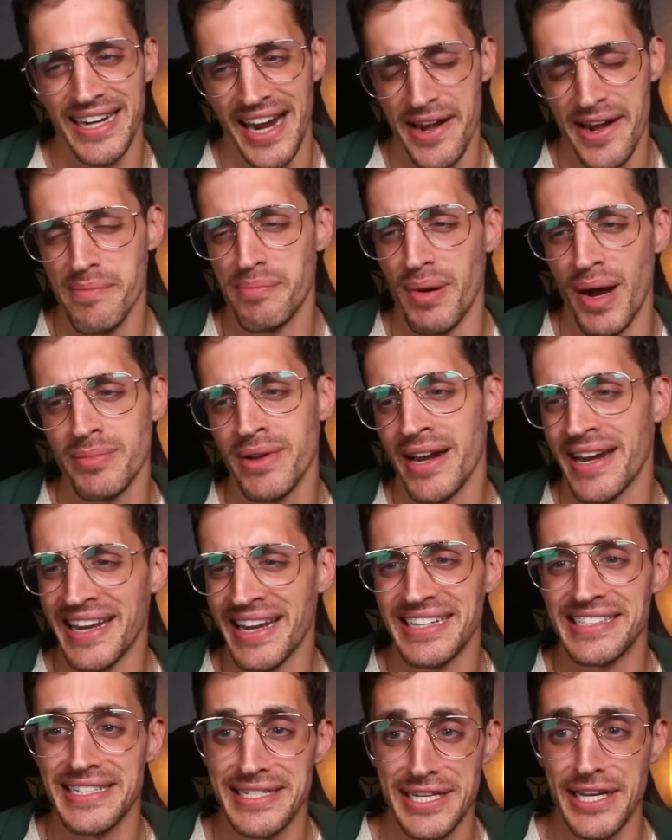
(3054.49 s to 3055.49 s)
Kind of bummed I didn't
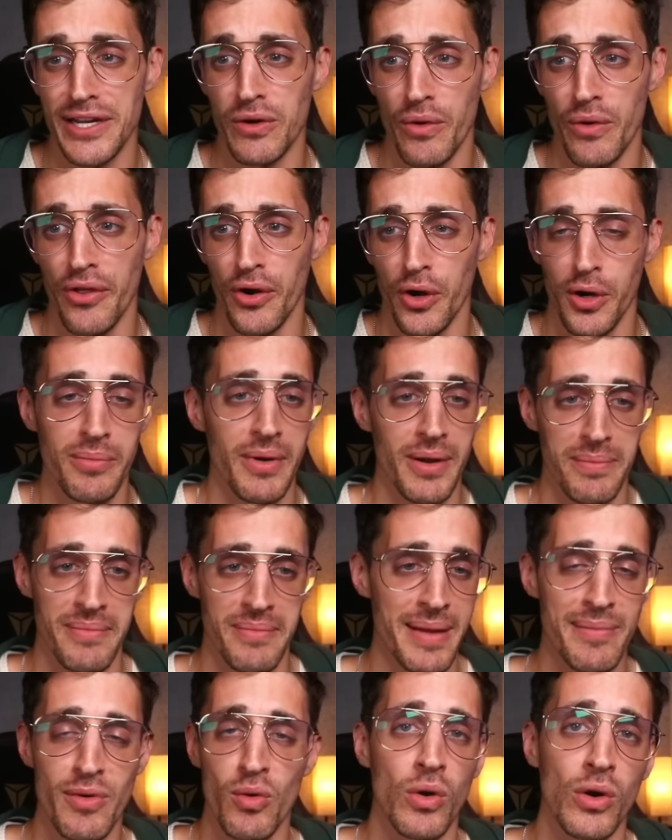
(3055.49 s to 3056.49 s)
get to see it with her, but
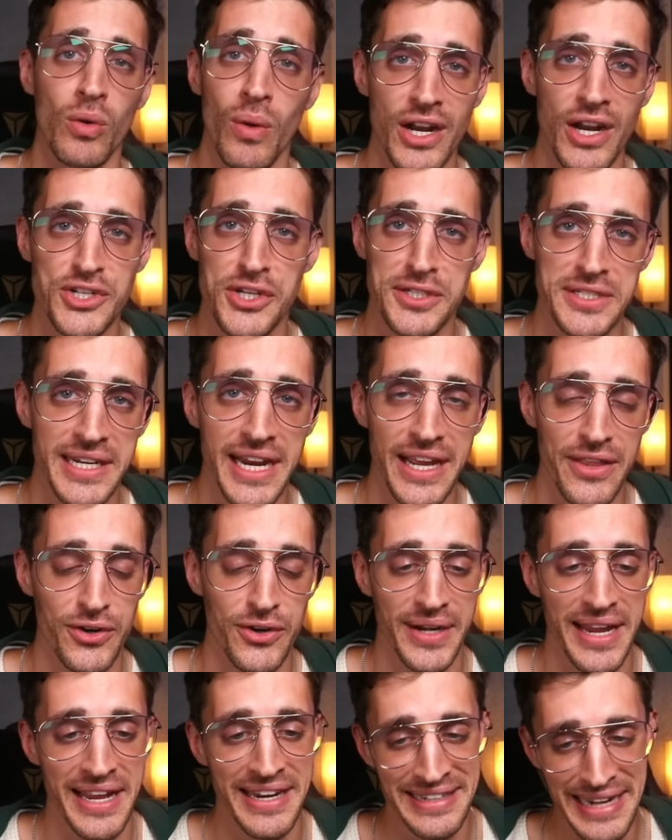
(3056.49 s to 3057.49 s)
maybe we'll watch it together
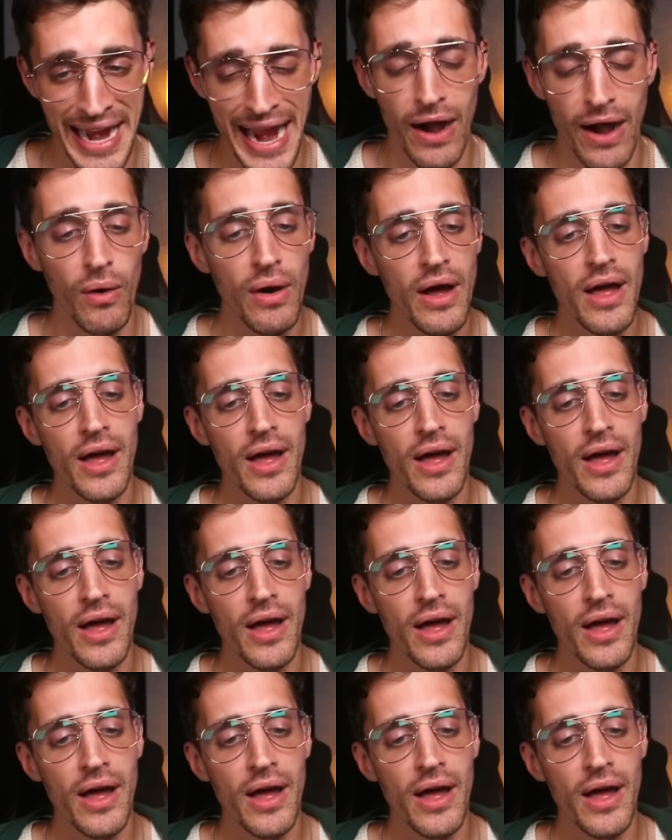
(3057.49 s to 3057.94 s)
again now.